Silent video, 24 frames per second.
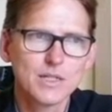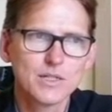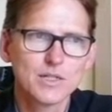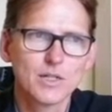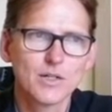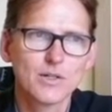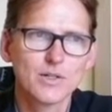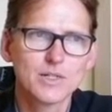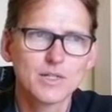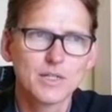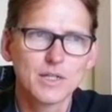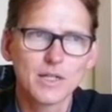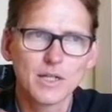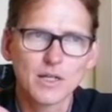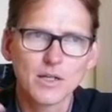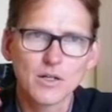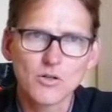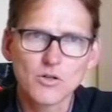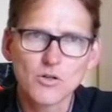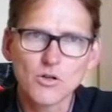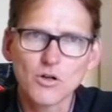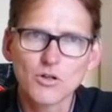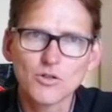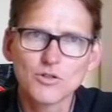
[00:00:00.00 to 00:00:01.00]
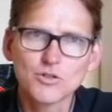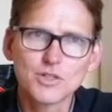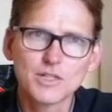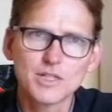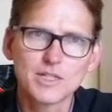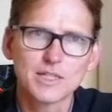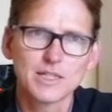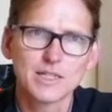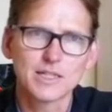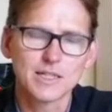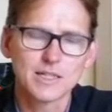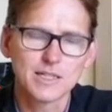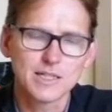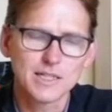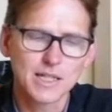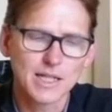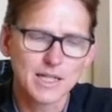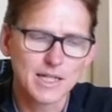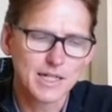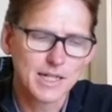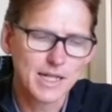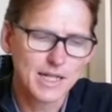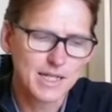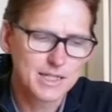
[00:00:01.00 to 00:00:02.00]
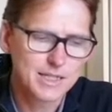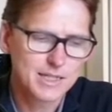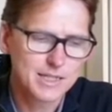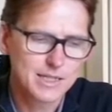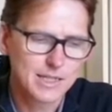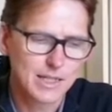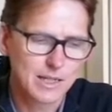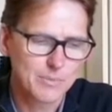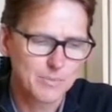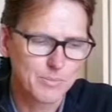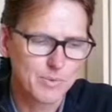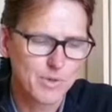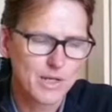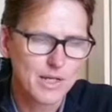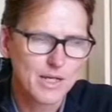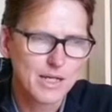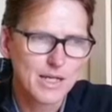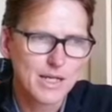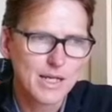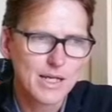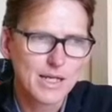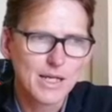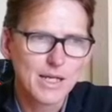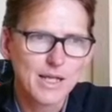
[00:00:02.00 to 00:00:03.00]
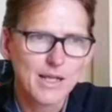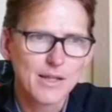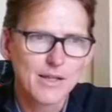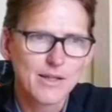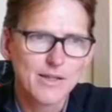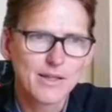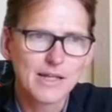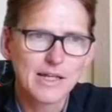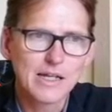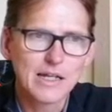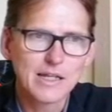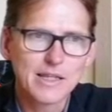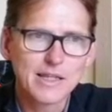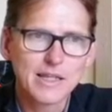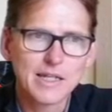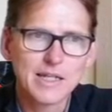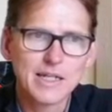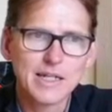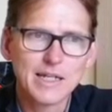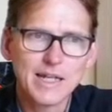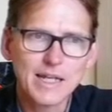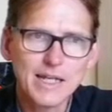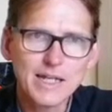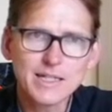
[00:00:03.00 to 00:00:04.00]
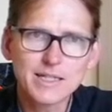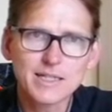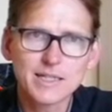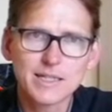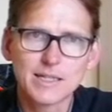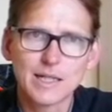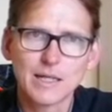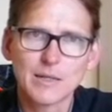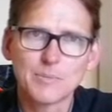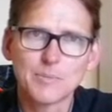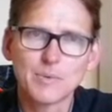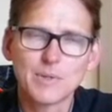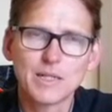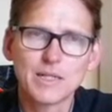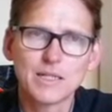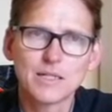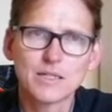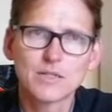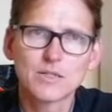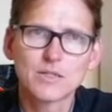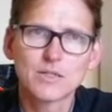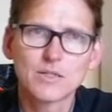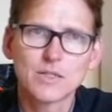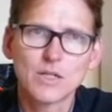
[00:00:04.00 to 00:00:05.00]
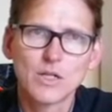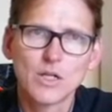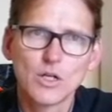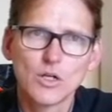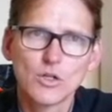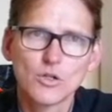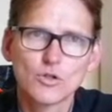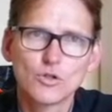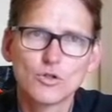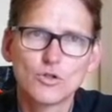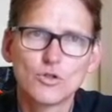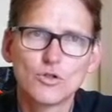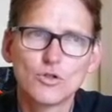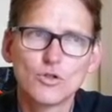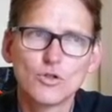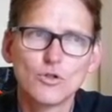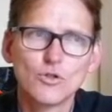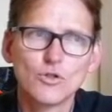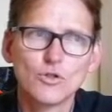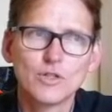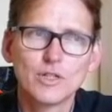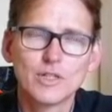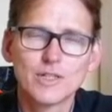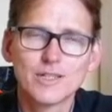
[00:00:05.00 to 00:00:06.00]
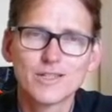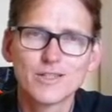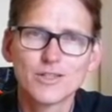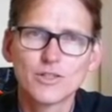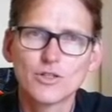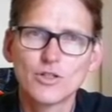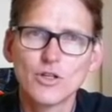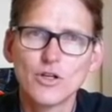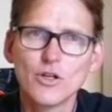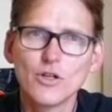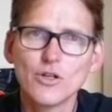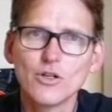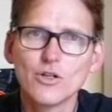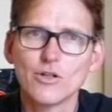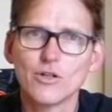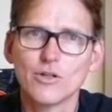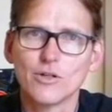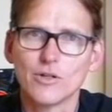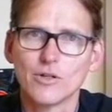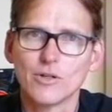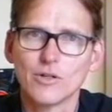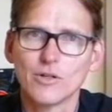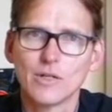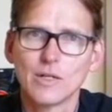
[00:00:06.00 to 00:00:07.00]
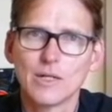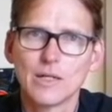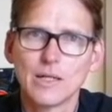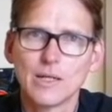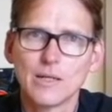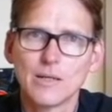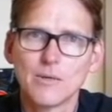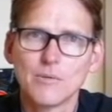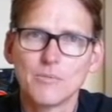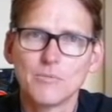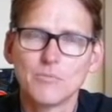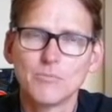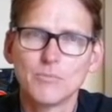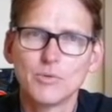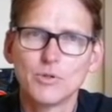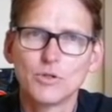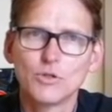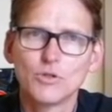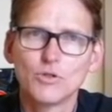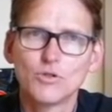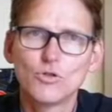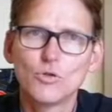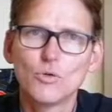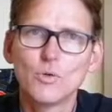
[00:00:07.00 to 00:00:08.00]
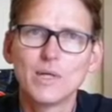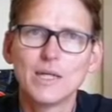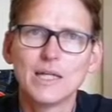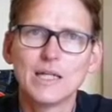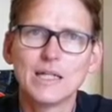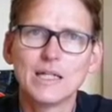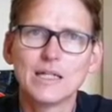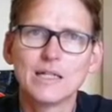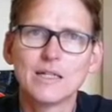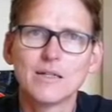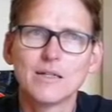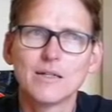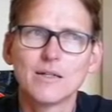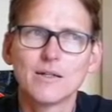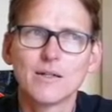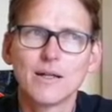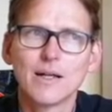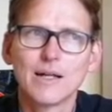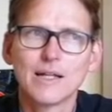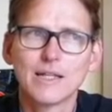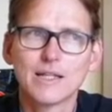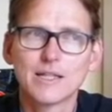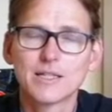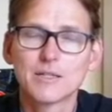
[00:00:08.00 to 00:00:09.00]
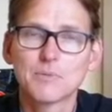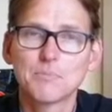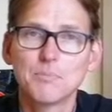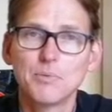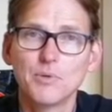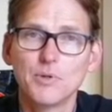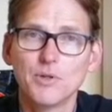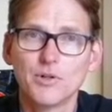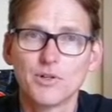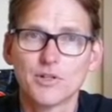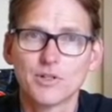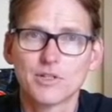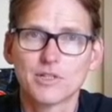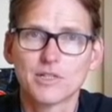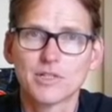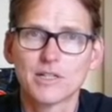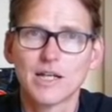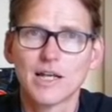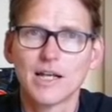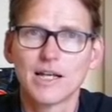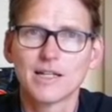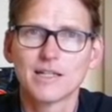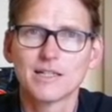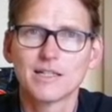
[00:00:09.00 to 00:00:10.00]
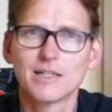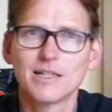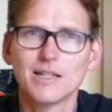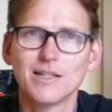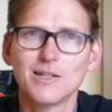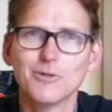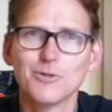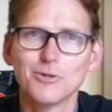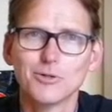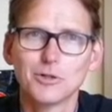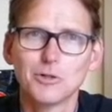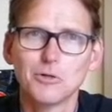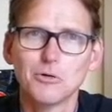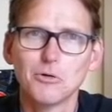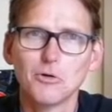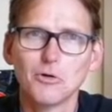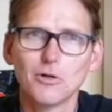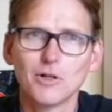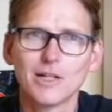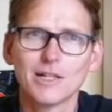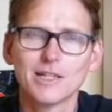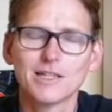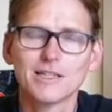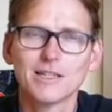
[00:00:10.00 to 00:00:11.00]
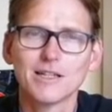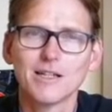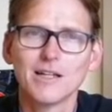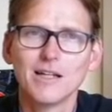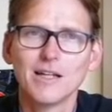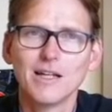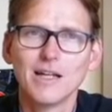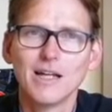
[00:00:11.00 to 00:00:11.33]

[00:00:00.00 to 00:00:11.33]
So it's the consciousness, it's the next step. The, the next step is to discern between the spirits, as he would call it.